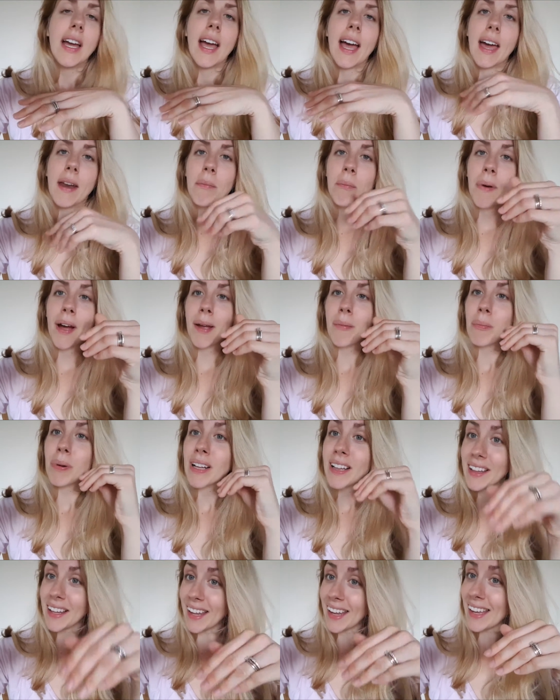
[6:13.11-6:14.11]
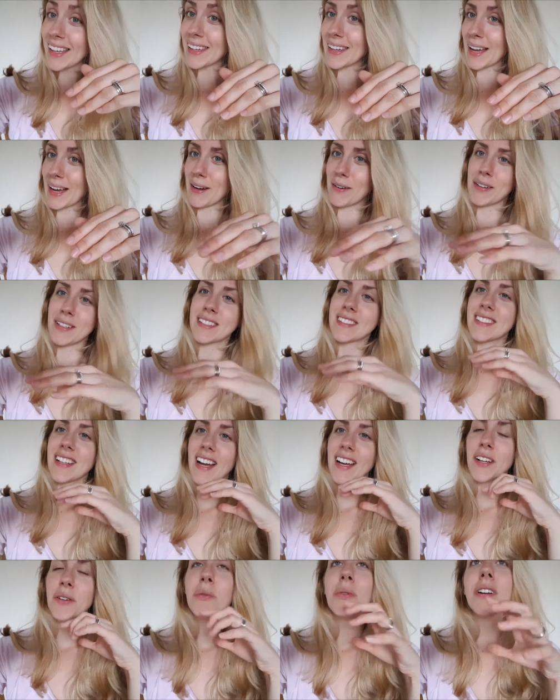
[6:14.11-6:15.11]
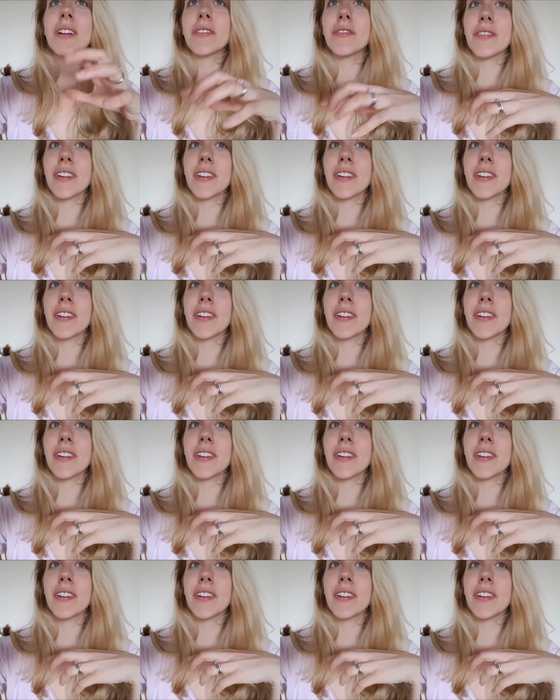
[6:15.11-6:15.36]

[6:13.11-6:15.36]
And my plan now is I don't want to